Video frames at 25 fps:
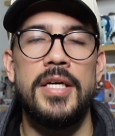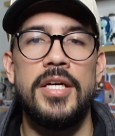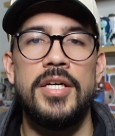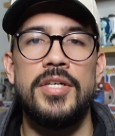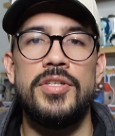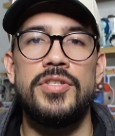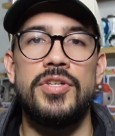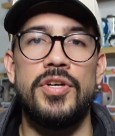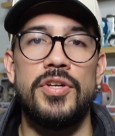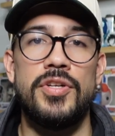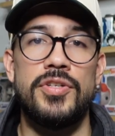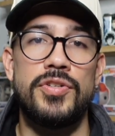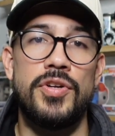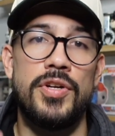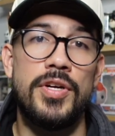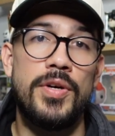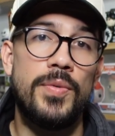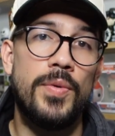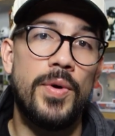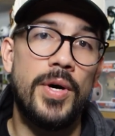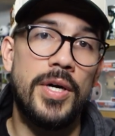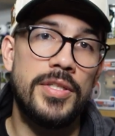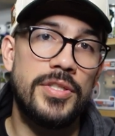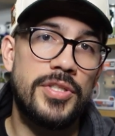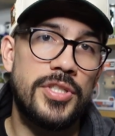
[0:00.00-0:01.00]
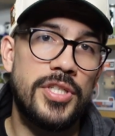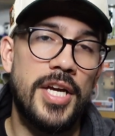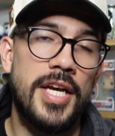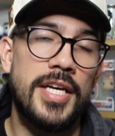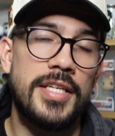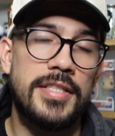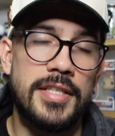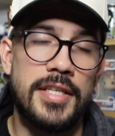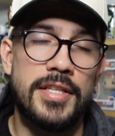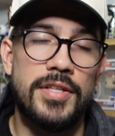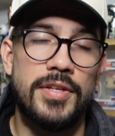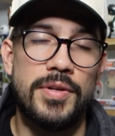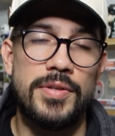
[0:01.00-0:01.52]
So there's only 1
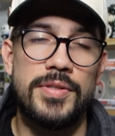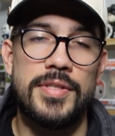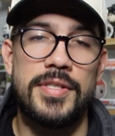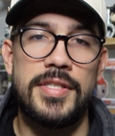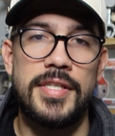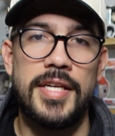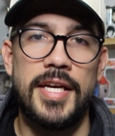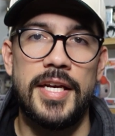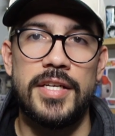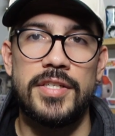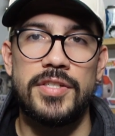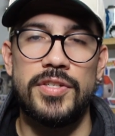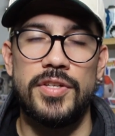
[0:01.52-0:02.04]
chase in those 6.